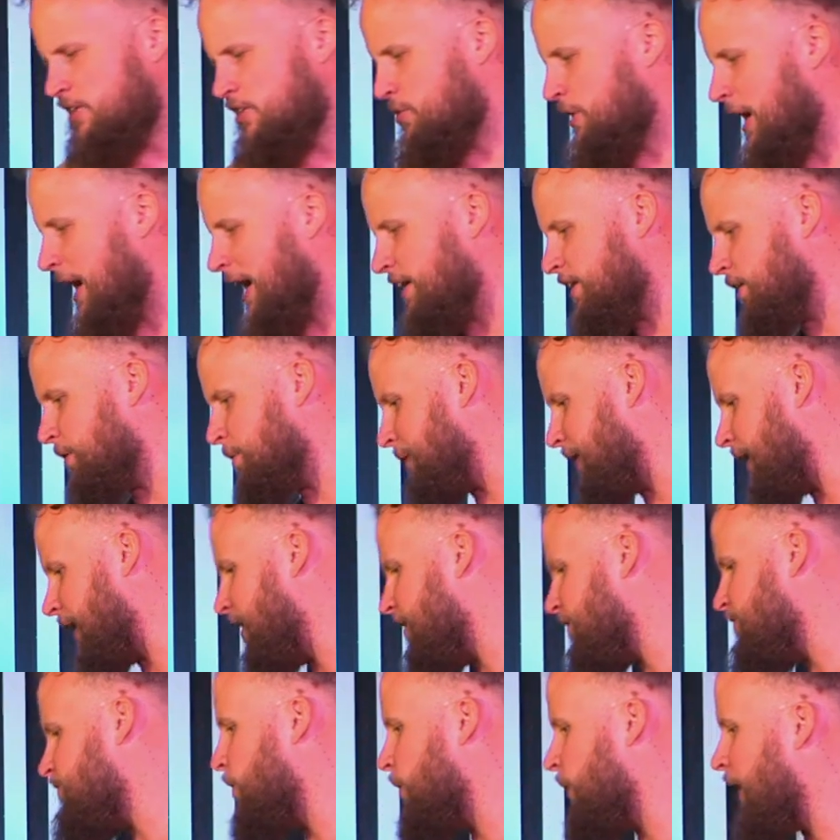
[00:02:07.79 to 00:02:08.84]
you got here, man. I
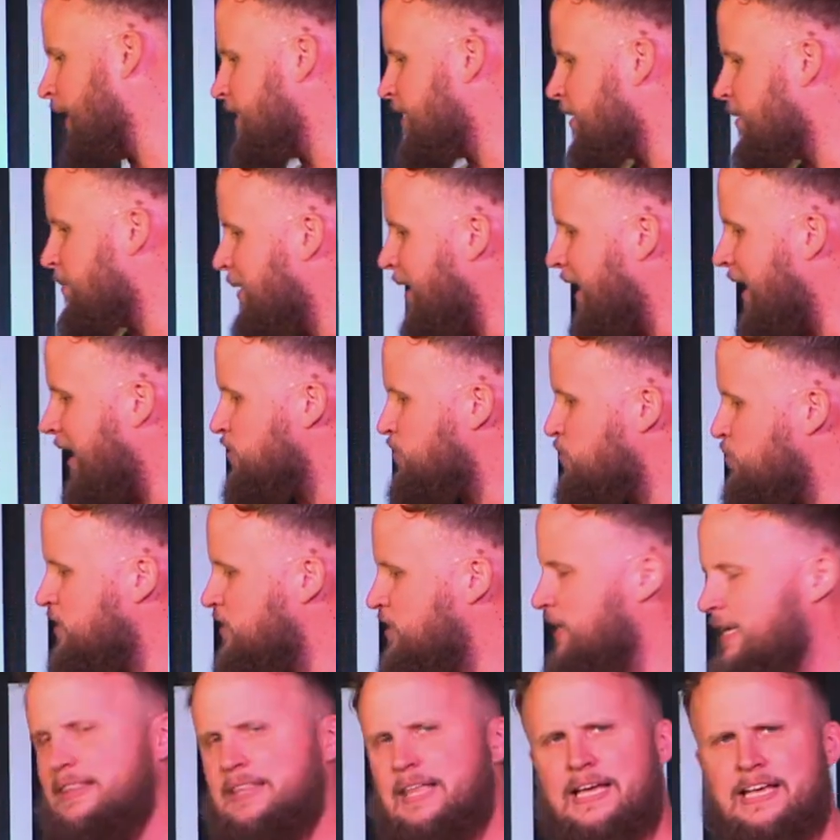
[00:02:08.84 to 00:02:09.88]
have no idea, man. I just want
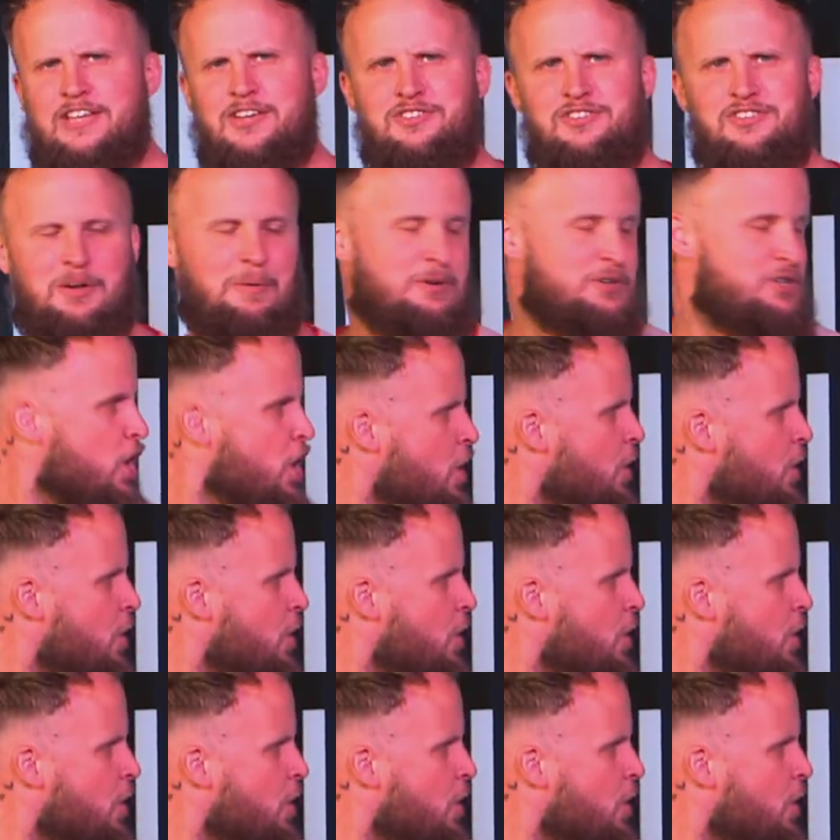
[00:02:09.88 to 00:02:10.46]
to say thank you so much.